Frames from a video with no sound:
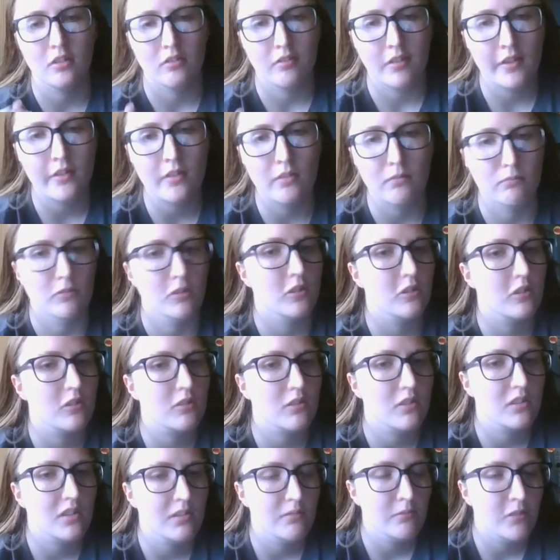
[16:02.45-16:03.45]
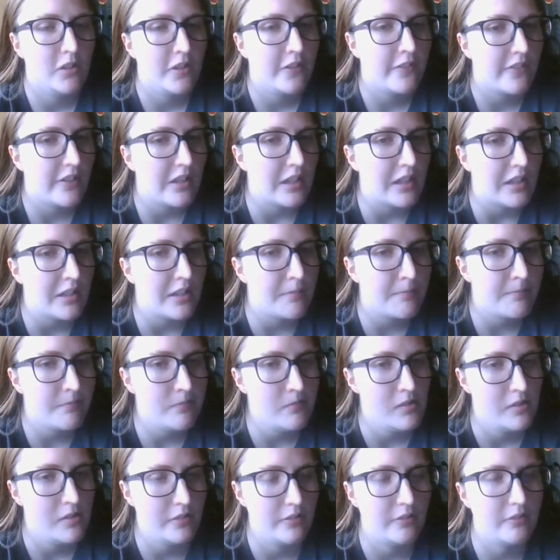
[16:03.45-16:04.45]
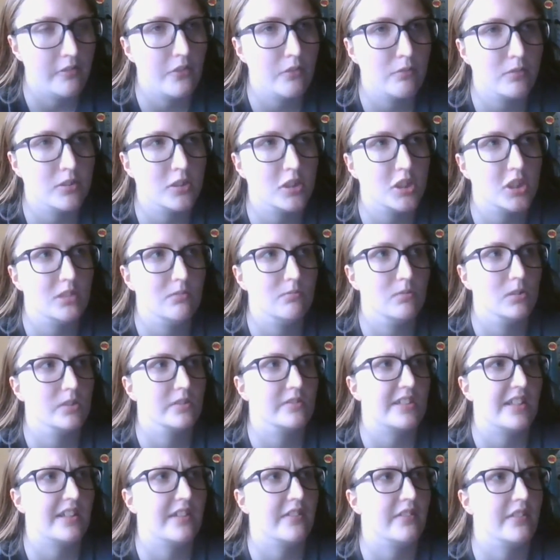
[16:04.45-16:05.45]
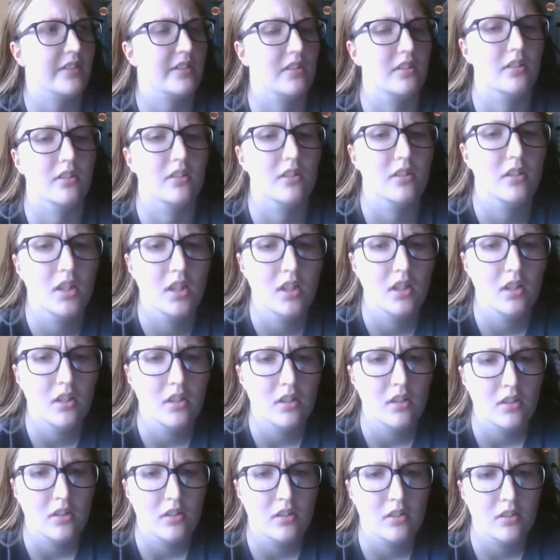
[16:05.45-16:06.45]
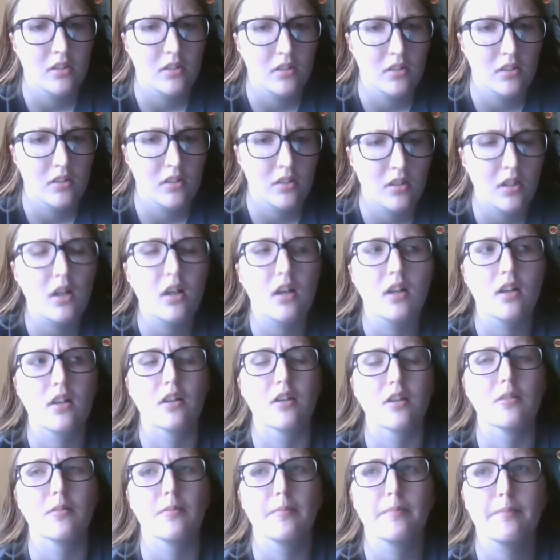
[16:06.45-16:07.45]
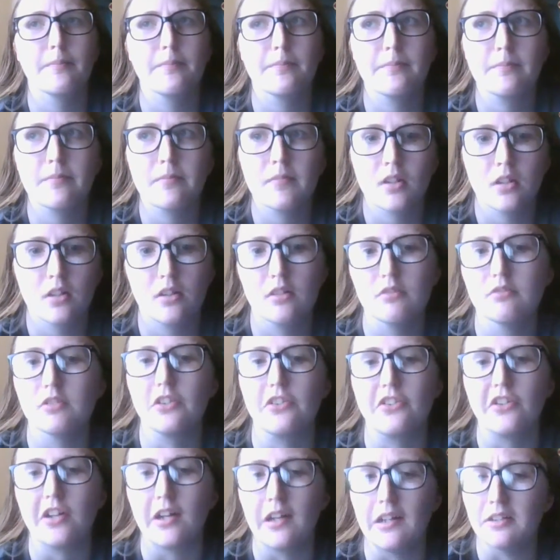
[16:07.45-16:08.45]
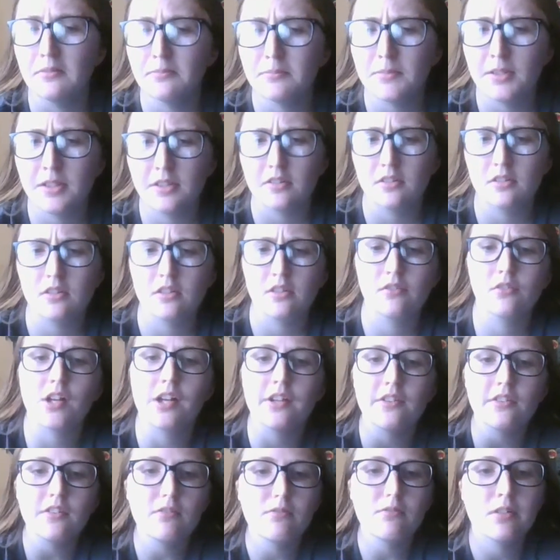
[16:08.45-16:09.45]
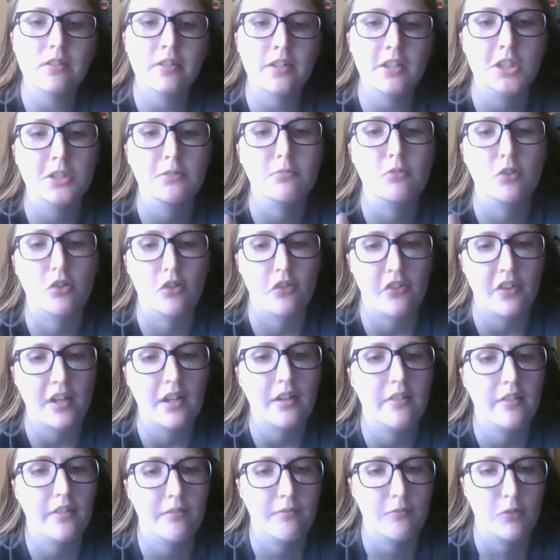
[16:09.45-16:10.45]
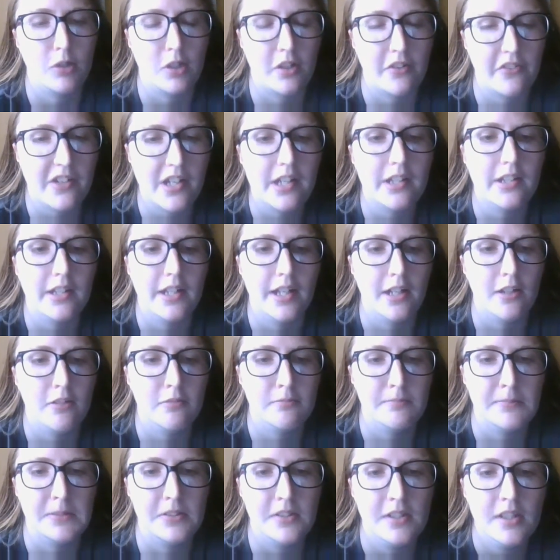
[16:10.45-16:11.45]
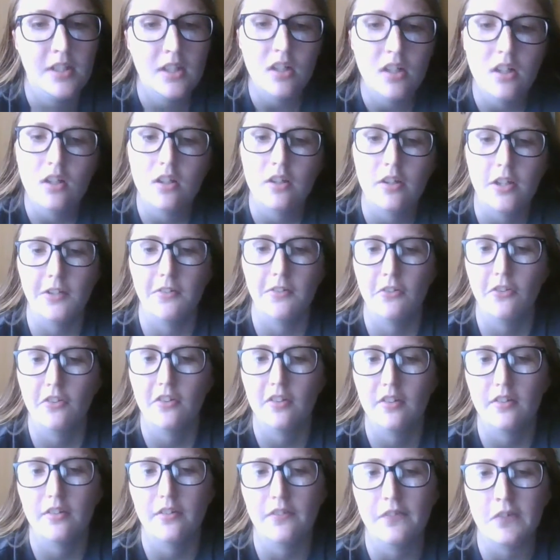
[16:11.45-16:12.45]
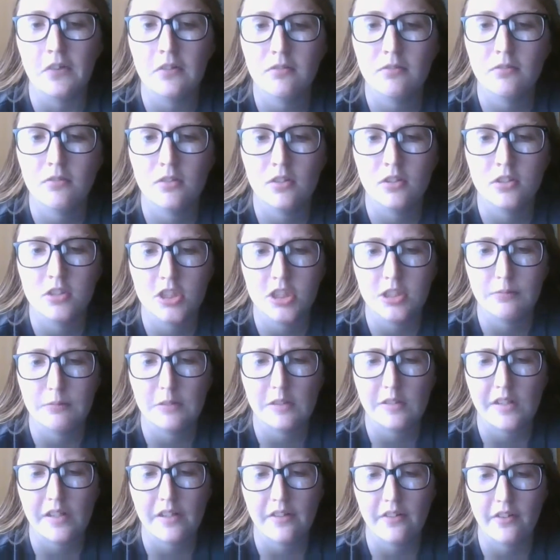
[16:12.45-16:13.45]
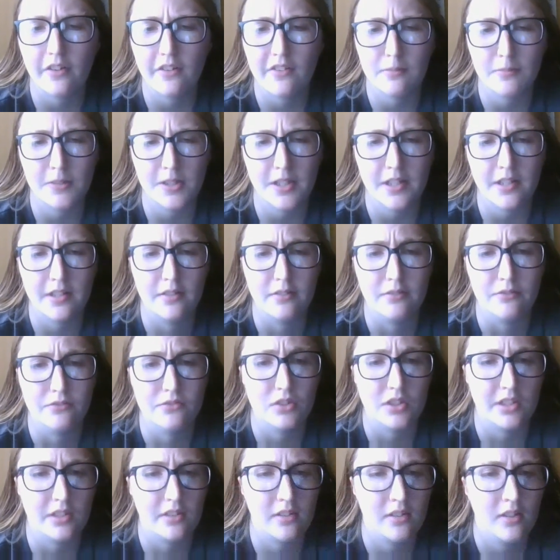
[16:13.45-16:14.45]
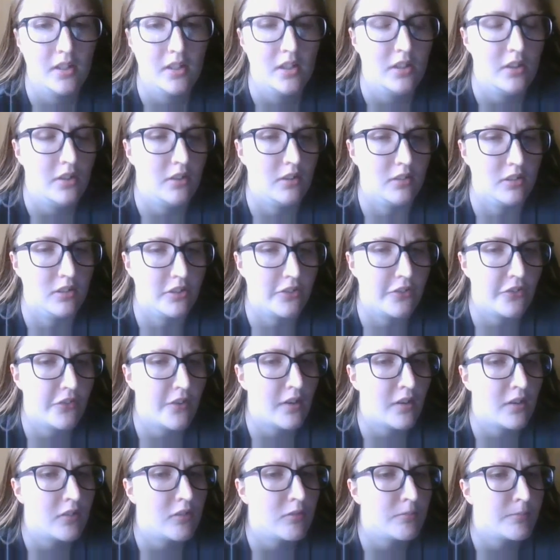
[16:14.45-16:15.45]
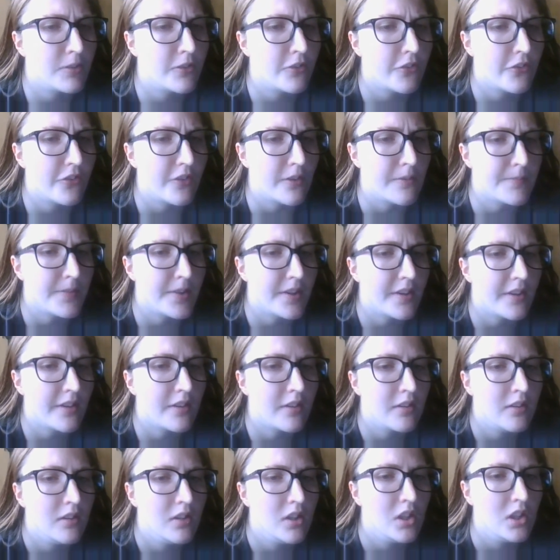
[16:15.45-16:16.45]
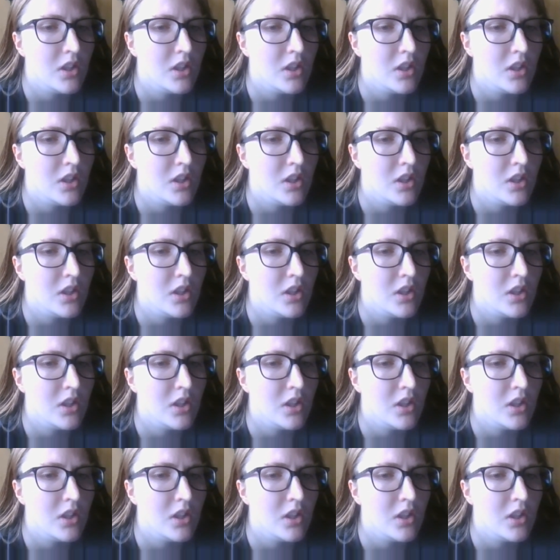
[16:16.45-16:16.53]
going to work one time. It was when she worked at like um a retirement, not the one that she works at now, but it was a different one. She worked at like some kind of like nursing home or something,